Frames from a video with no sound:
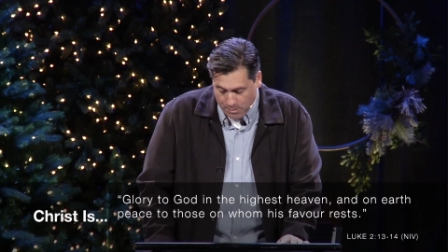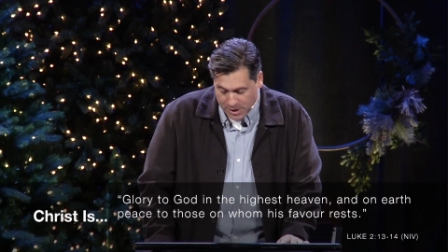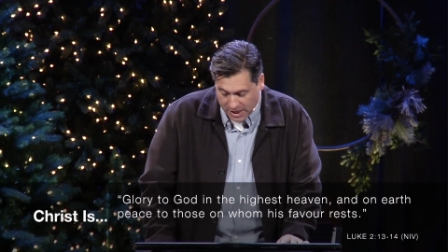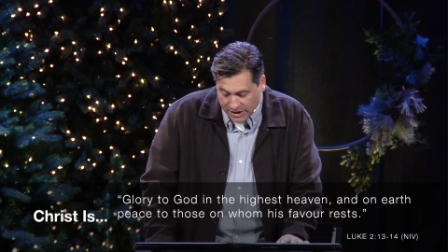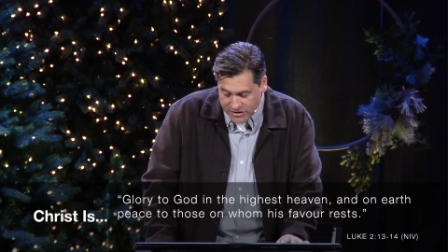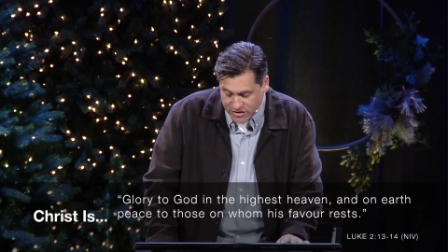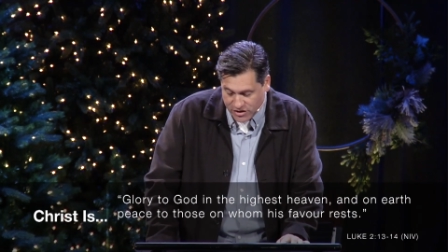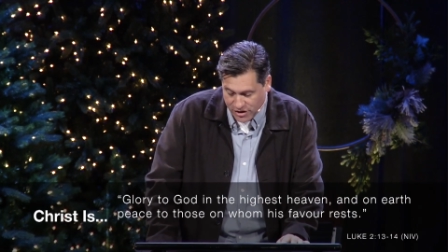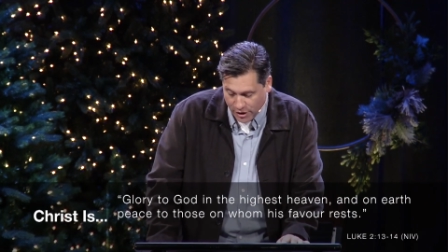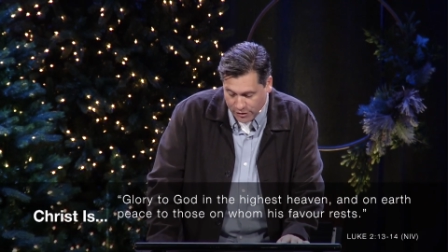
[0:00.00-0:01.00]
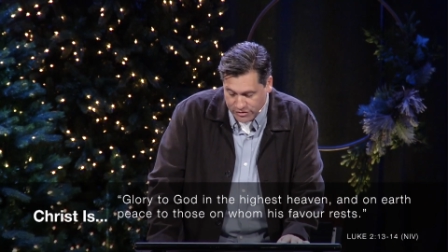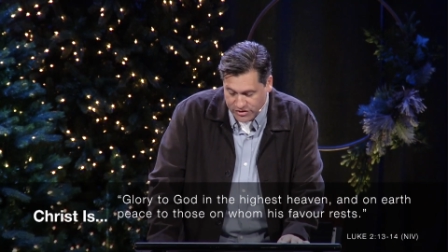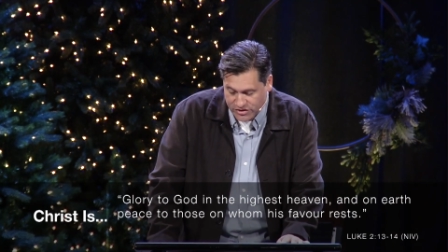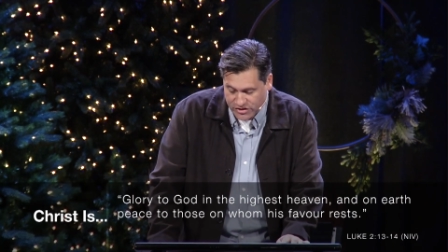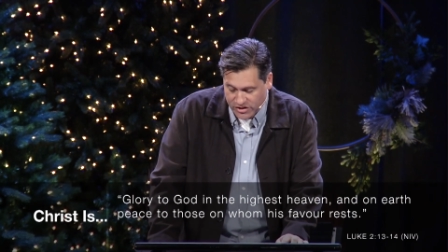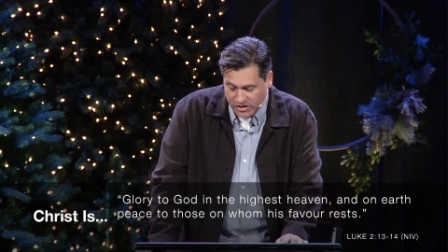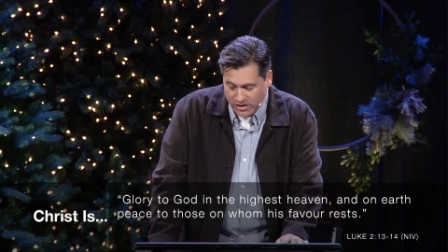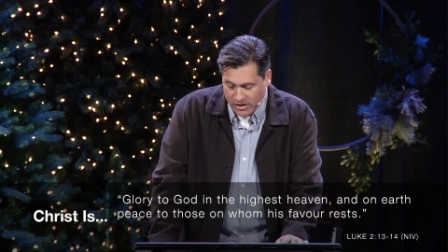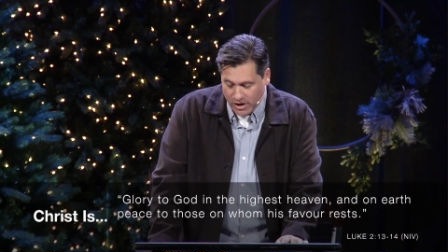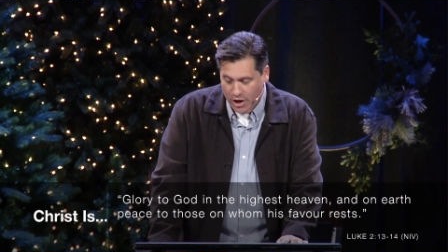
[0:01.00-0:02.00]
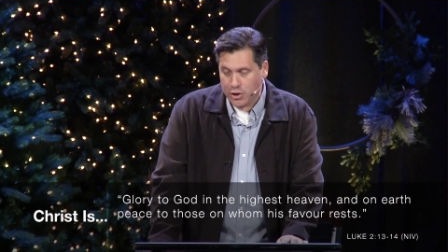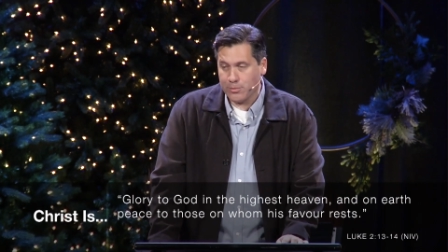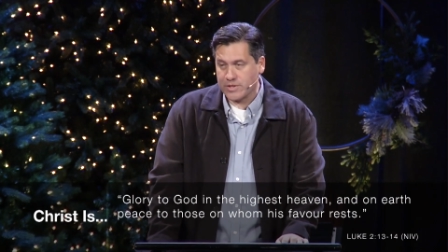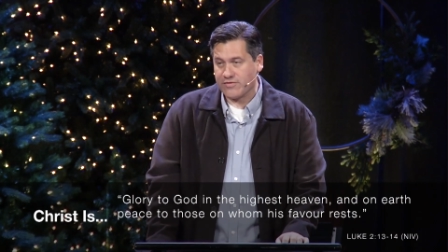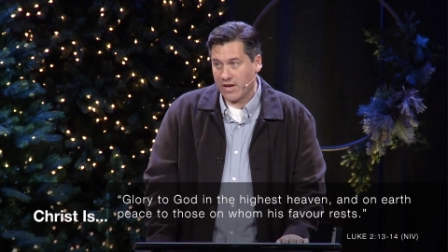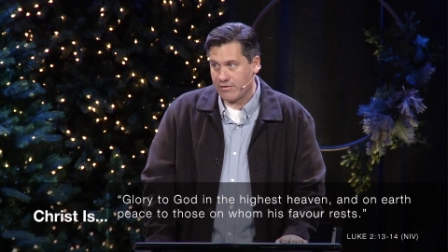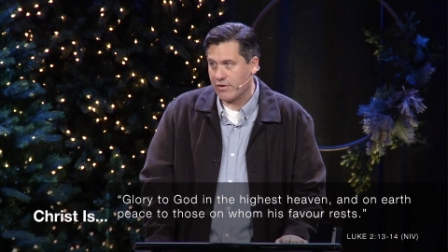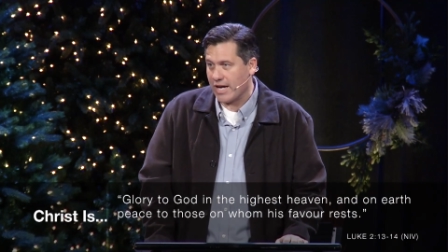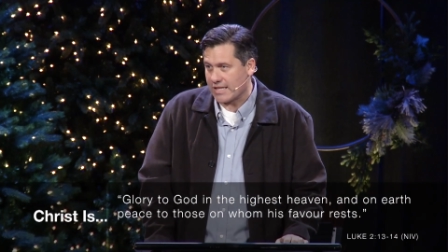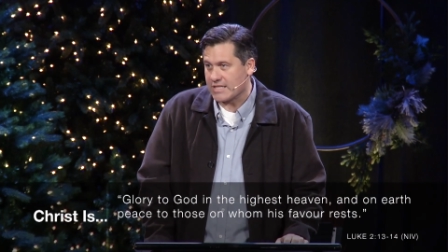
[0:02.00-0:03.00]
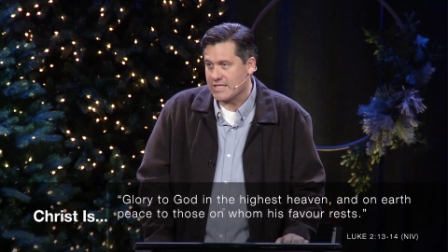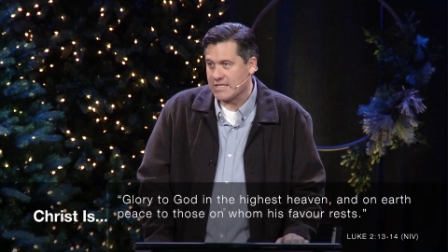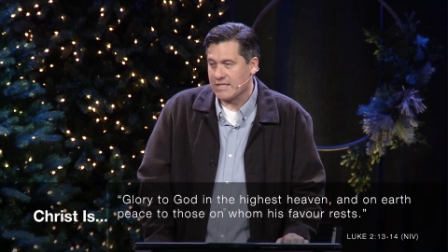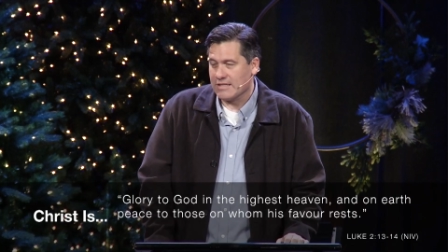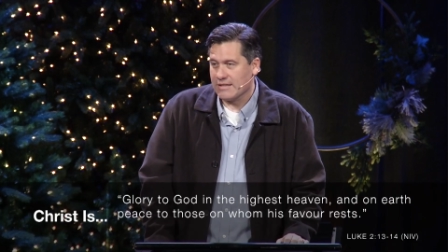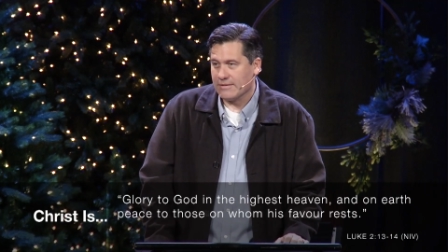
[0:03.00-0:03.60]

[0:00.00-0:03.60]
peace to those on whom his favor rests.